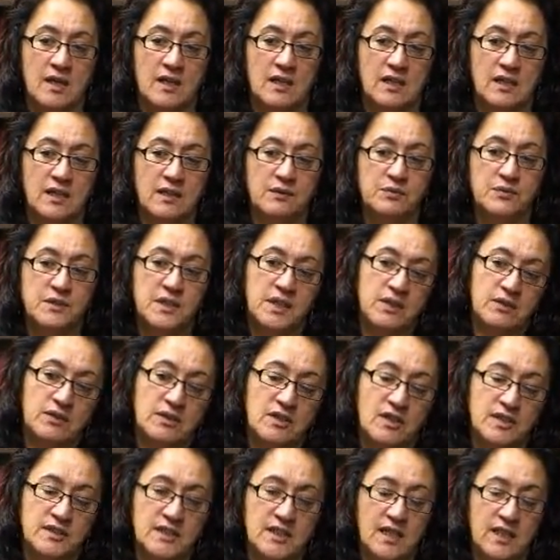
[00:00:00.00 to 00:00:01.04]
Left there in
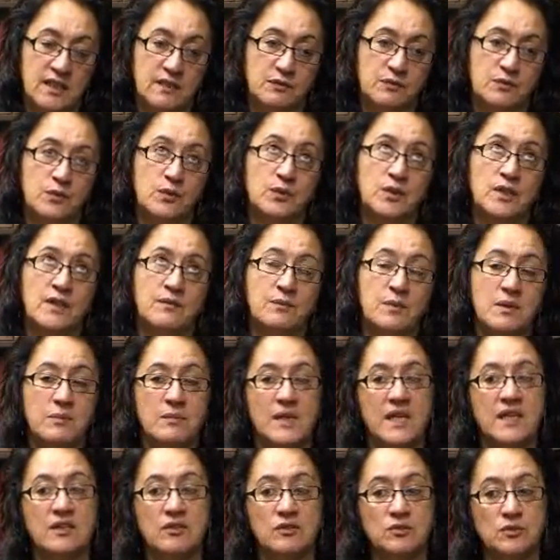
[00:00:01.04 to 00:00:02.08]
1984, and I've been
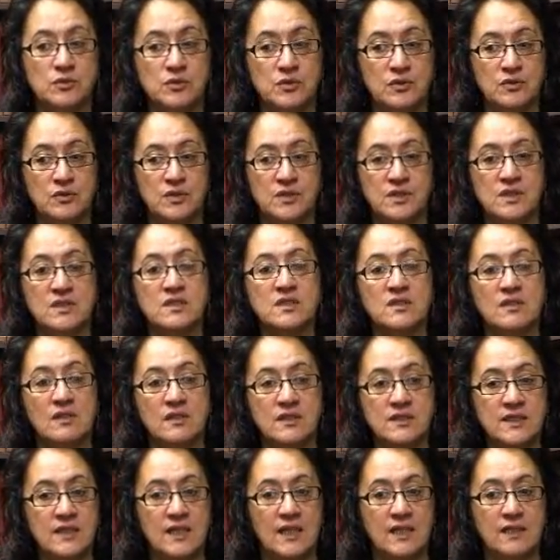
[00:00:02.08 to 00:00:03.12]
back here in Rotorua since
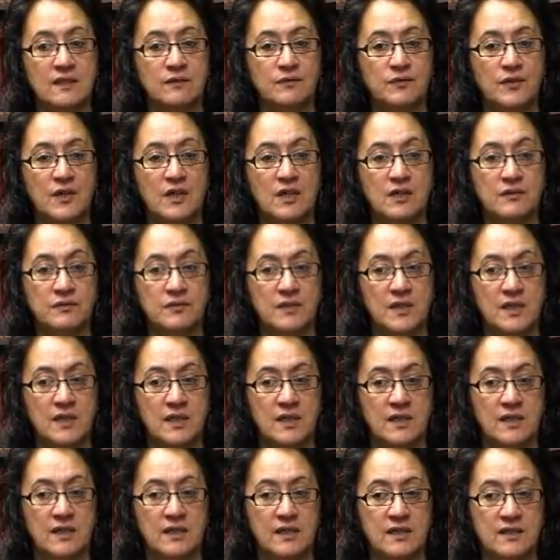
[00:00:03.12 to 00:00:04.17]
1985
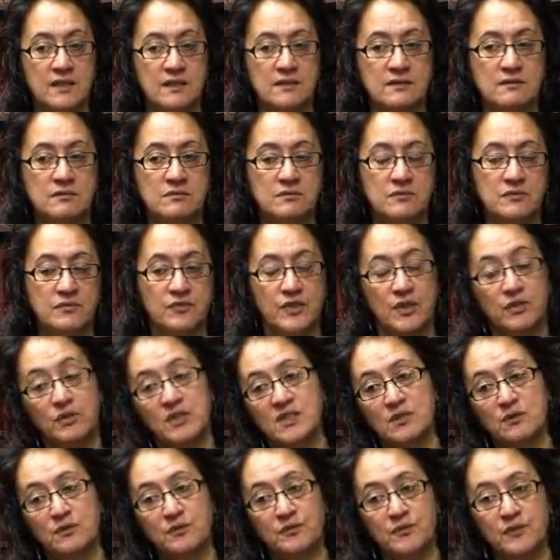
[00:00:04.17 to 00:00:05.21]
in
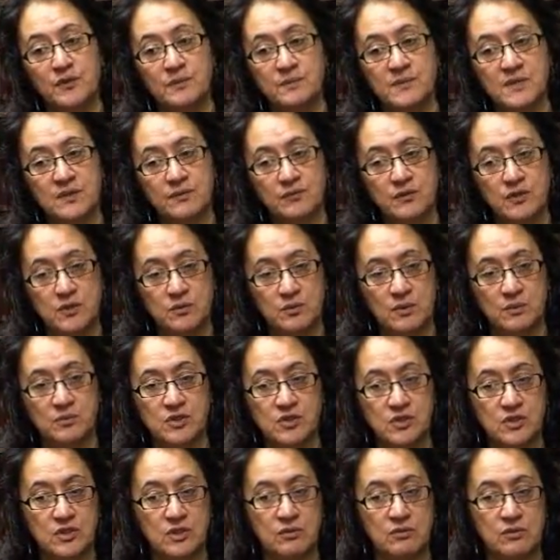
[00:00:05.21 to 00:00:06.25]
various law firms. The first one was
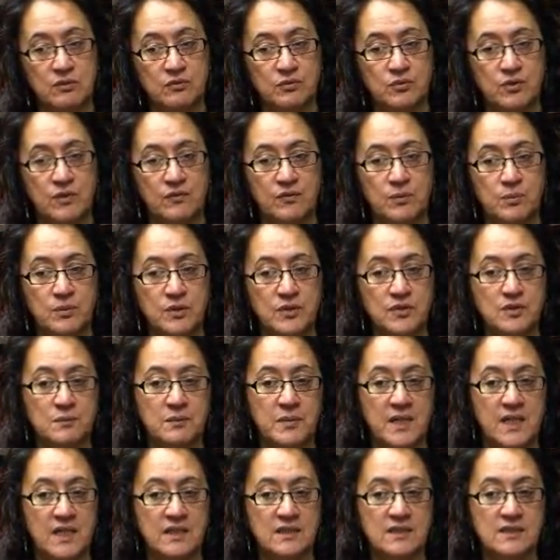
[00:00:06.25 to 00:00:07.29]
Trevor Booth and
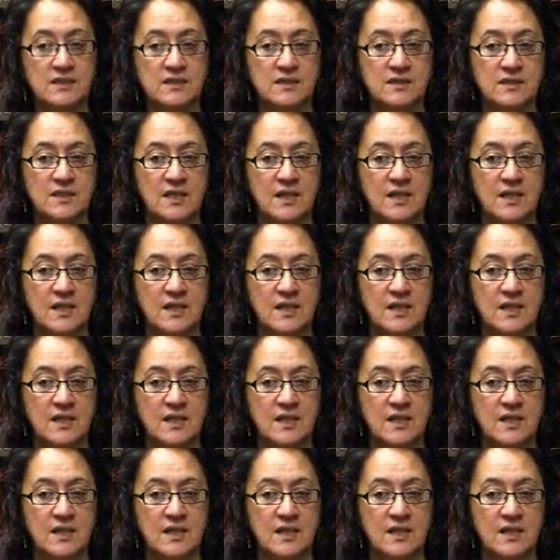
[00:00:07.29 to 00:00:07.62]
Partners.